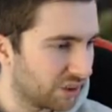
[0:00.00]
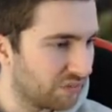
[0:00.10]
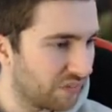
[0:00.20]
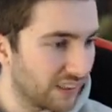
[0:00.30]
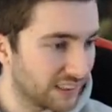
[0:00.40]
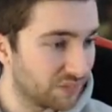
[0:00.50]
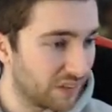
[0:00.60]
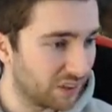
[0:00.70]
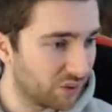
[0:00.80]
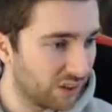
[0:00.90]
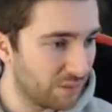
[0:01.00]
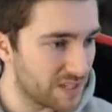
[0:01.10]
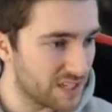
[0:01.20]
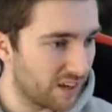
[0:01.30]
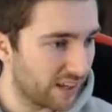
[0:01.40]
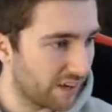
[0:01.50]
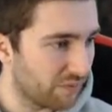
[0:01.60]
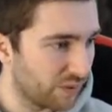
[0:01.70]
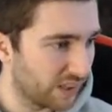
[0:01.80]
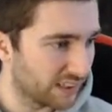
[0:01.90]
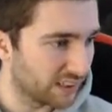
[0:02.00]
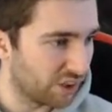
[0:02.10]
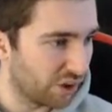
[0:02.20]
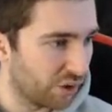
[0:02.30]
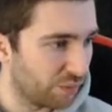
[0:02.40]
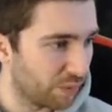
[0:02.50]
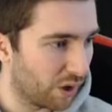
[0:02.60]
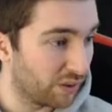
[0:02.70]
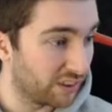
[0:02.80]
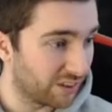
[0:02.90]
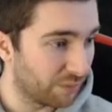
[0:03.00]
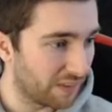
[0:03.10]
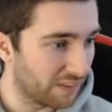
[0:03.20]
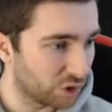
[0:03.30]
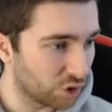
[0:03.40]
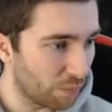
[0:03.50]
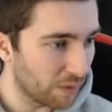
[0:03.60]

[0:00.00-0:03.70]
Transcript: fastest fingered or limited, like everyone gets a code, but only some get the drop.